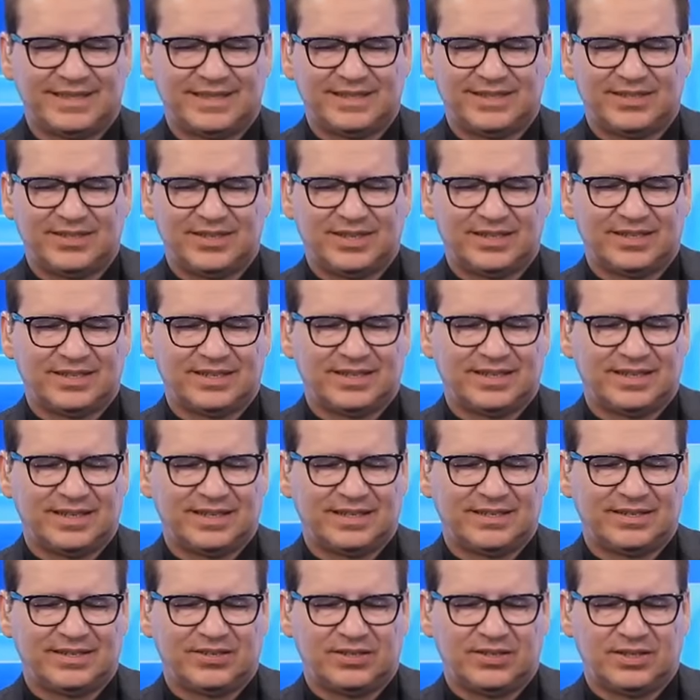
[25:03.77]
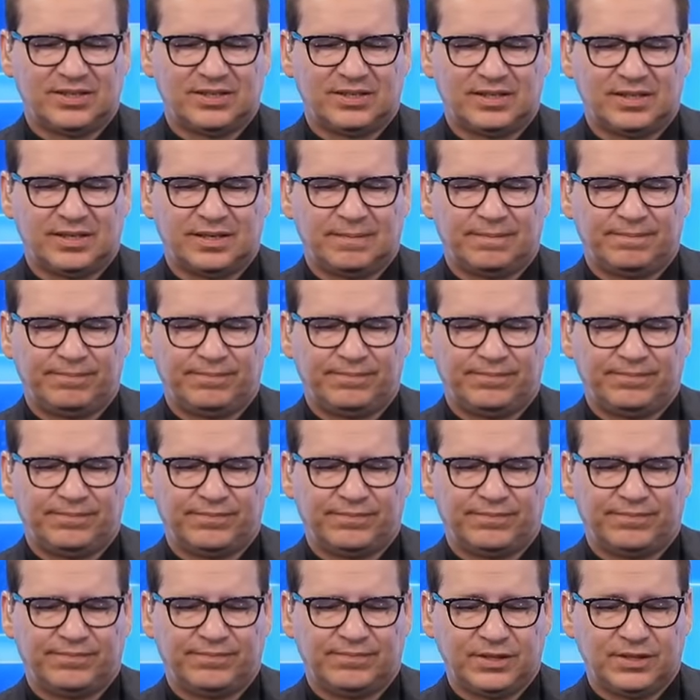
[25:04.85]
is just, it's just,
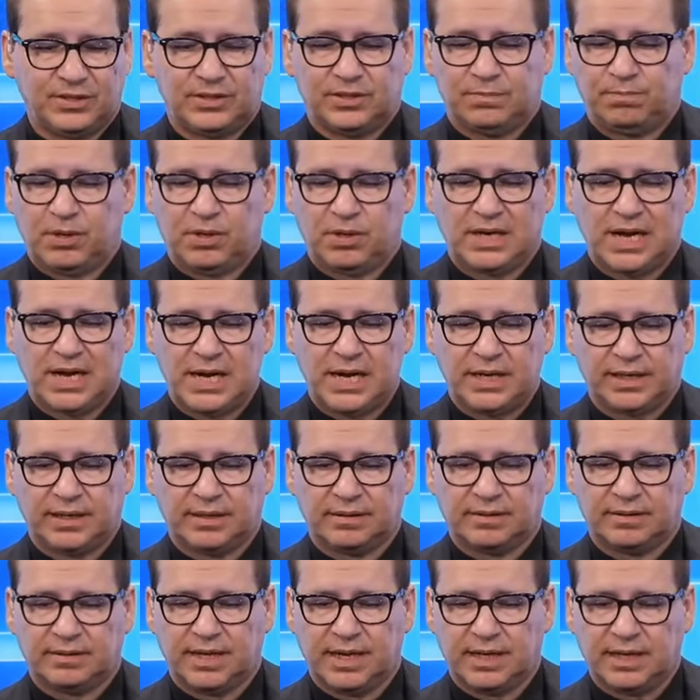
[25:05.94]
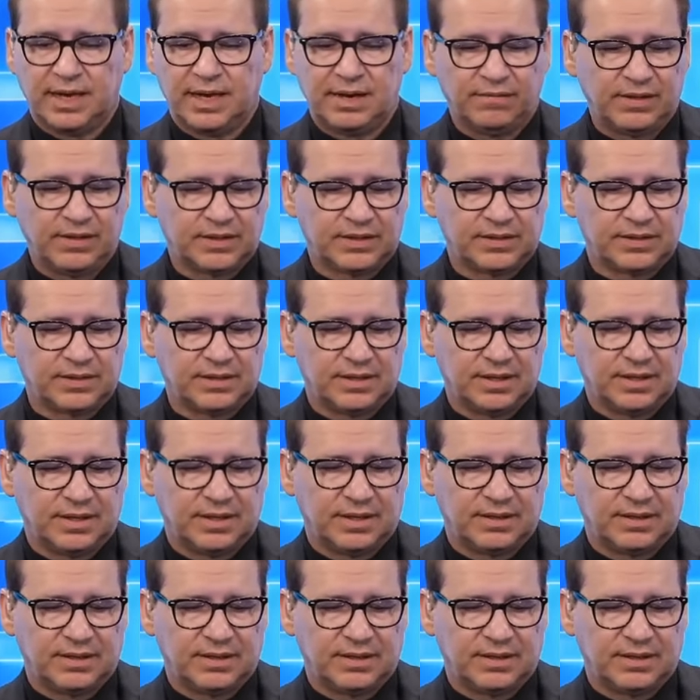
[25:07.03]
this is pure caca. I love this.